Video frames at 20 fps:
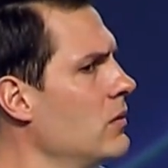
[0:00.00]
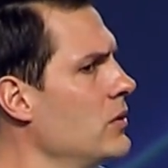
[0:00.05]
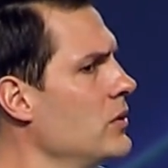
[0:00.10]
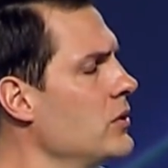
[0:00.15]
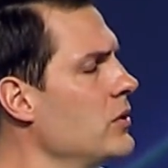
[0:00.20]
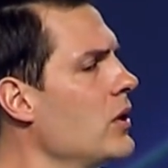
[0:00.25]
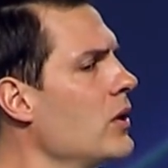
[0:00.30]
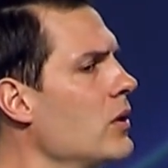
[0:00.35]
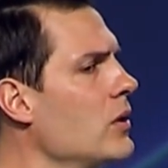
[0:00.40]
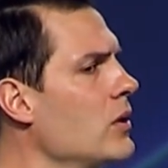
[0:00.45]

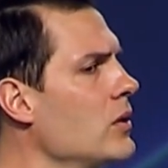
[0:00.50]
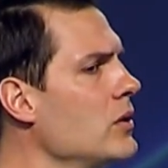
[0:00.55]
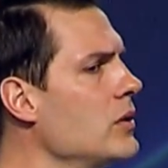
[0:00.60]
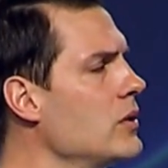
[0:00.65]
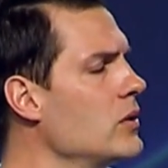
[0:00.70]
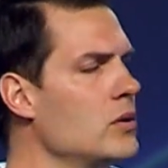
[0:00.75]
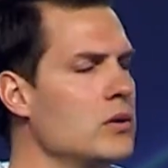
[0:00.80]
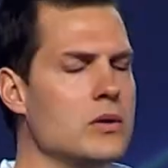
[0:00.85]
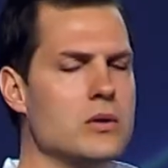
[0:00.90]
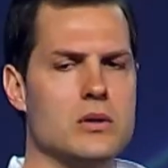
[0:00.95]
No,
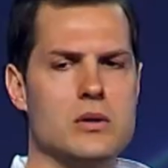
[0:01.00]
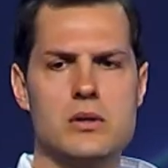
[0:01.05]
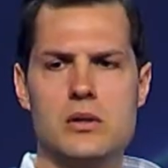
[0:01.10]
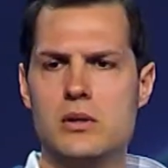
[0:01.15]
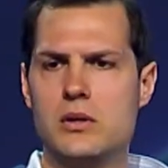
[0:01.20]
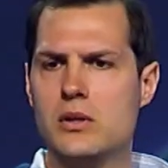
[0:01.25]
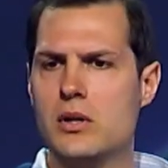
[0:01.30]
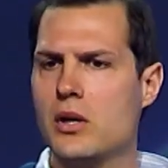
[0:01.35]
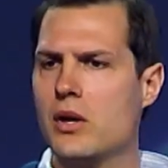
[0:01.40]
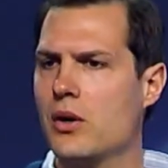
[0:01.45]

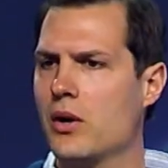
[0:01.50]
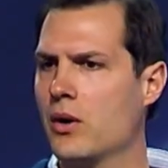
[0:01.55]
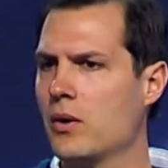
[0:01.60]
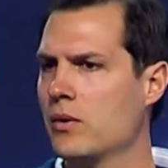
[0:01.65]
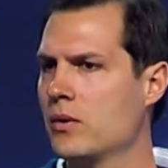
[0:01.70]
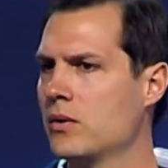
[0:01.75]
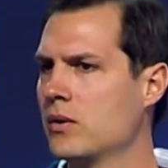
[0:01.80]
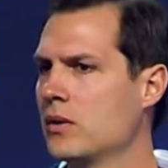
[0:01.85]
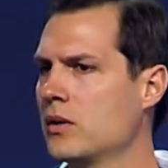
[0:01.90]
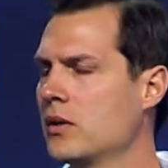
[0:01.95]
no, no.
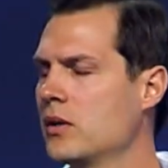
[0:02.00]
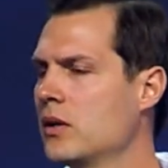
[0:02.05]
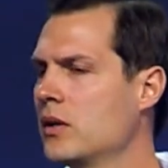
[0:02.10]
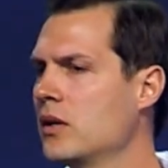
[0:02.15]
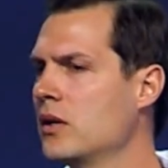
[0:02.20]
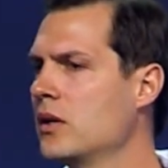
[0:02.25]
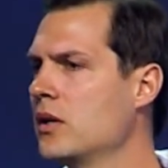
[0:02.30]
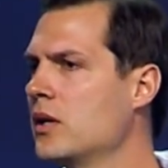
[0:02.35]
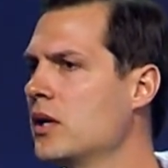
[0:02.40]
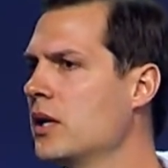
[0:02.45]

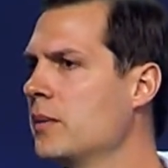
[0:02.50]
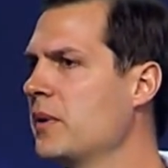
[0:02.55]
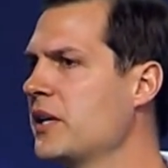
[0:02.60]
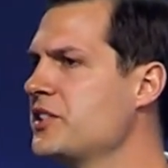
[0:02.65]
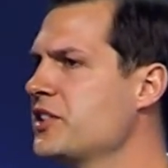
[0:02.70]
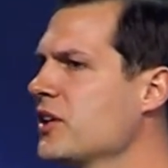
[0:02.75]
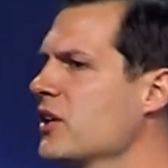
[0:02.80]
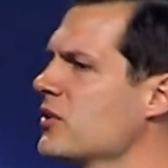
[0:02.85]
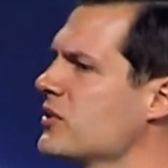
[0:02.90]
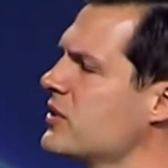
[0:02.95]
And
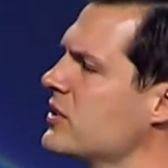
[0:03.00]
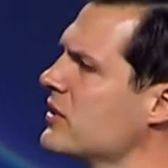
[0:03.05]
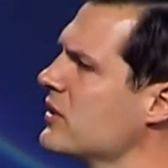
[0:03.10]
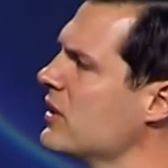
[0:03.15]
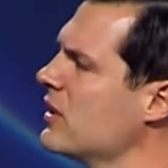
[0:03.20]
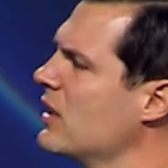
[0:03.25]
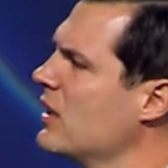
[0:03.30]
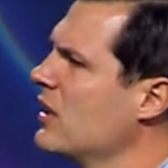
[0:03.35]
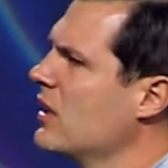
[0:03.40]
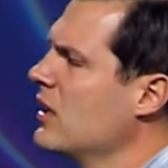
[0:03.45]
Macy goes,
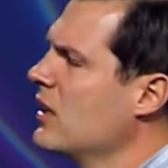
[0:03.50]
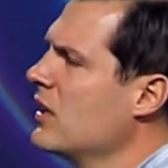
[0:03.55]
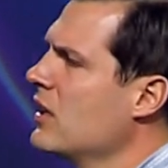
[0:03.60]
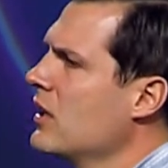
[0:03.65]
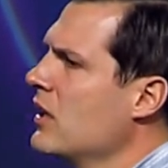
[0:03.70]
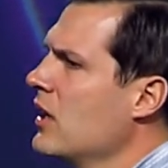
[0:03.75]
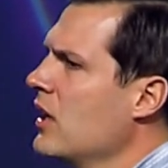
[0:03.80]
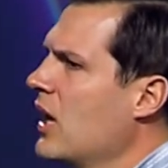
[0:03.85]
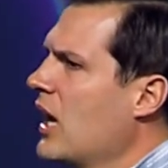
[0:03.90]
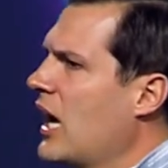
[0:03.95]

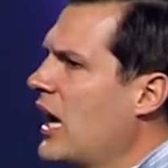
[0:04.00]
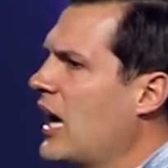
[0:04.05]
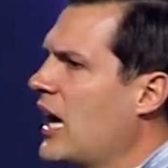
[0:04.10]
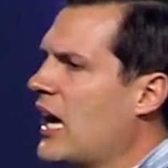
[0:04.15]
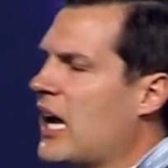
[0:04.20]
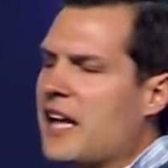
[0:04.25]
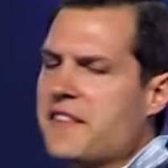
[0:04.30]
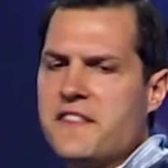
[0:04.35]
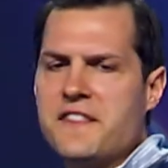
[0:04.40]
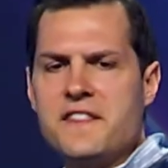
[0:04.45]

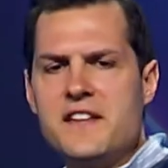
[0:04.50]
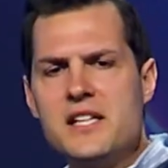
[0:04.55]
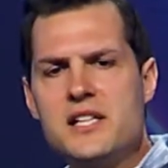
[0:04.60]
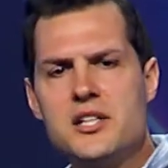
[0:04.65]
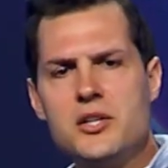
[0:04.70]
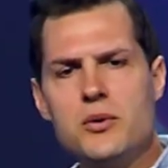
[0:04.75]
I think